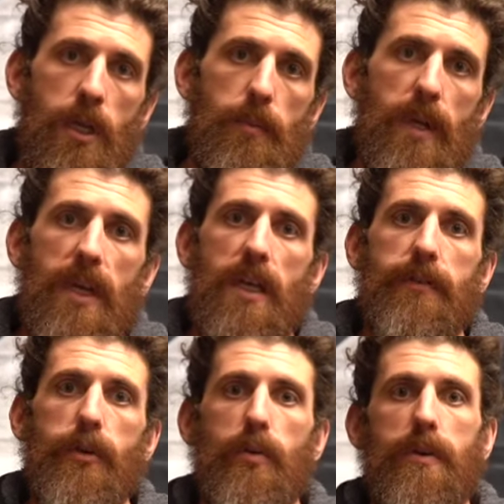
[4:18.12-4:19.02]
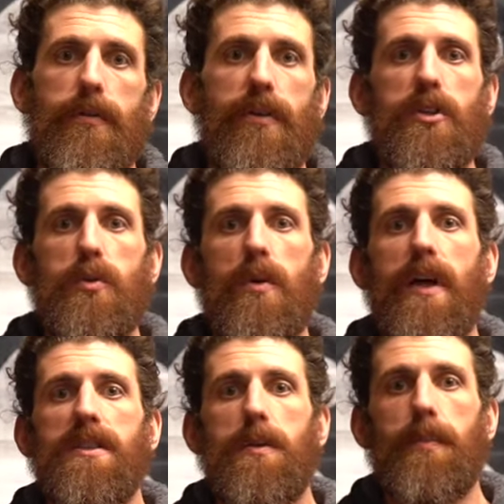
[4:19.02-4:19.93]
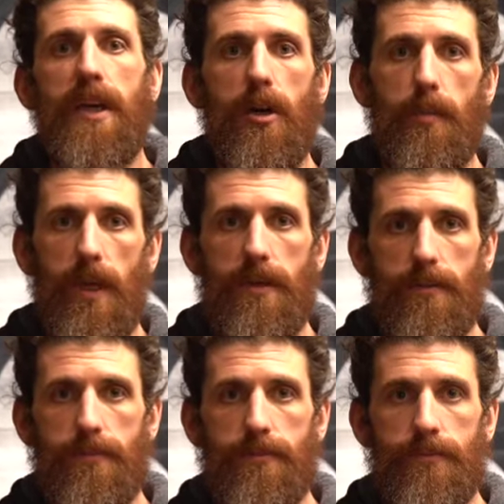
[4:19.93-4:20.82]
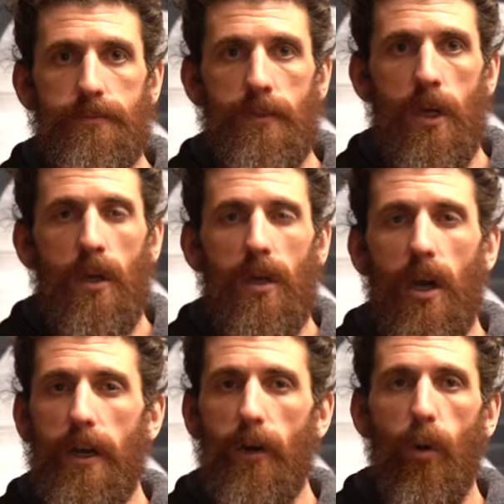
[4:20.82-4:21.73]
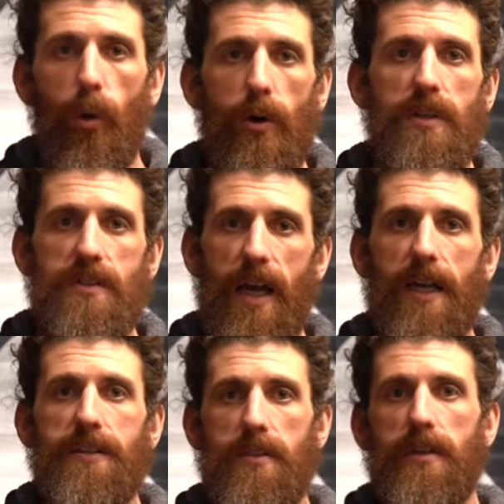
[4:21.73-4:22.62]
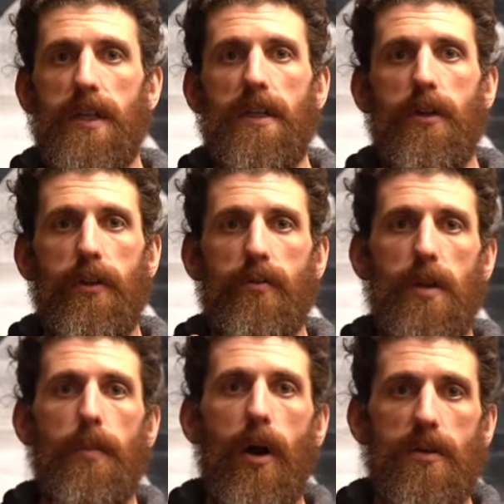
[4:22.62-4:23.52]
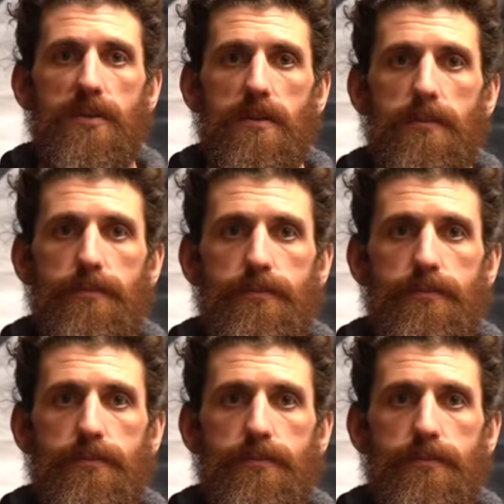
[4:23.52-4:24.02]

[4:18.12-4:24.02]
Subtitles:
Meaning if you were to visualize a pyramid, cut it horizontally into three parts,